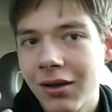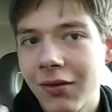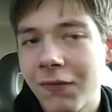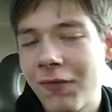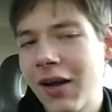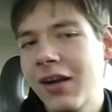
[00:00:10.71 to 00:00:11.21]

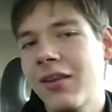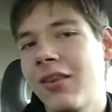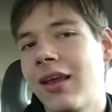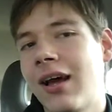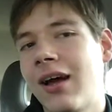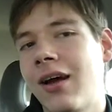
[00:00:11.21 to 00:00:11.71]
fact
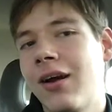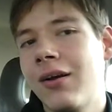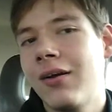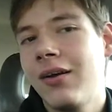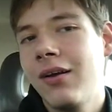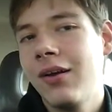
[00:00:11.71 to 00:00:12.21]
that
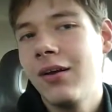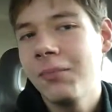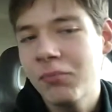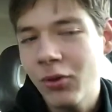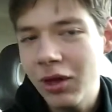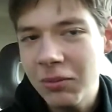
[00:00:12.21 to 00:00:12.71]

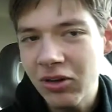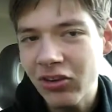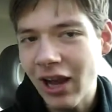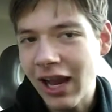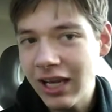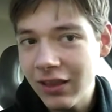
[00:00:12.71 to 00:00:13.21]
pretty much
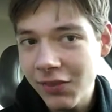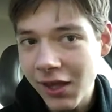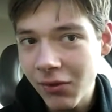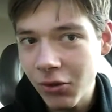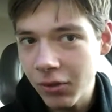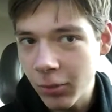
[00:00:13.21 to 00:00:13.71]

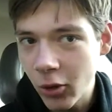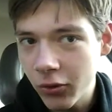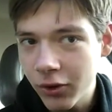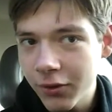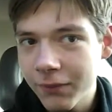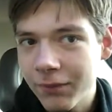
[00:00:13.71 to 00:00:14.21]
anything with a
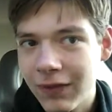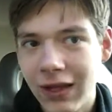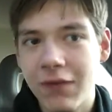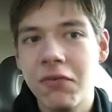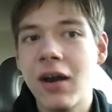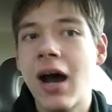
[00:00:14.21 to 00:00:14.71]
motor,
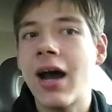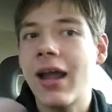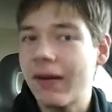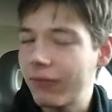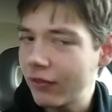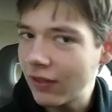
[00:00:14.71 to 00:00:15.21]
if not
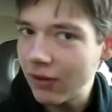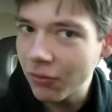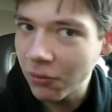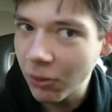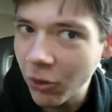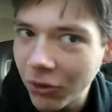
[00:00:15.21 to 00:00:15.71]
everything with
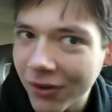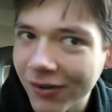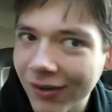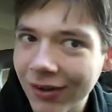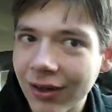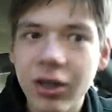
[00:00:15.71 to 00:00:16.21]
a motor,
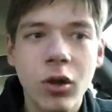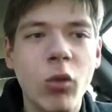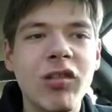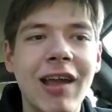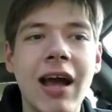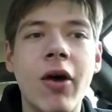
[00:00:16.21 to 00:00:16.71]

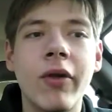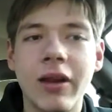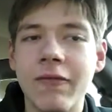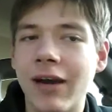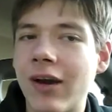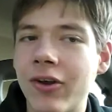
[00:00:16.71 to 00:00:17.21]
goes down
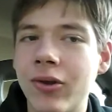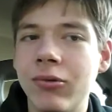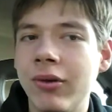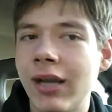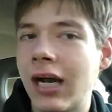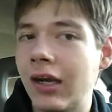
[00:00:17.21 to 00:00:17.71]
in value,
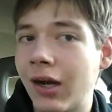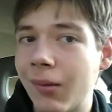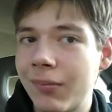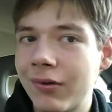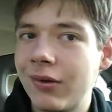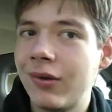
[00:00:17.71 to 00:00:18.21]
not up.
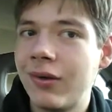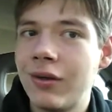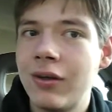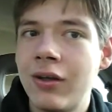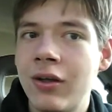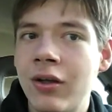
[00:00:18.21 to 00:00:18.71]

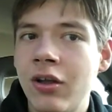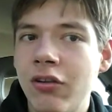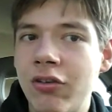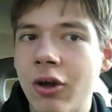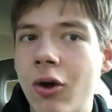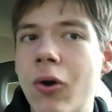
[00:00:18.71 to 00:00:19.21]

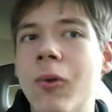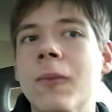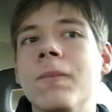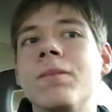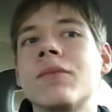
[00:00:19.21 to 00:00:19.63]
So,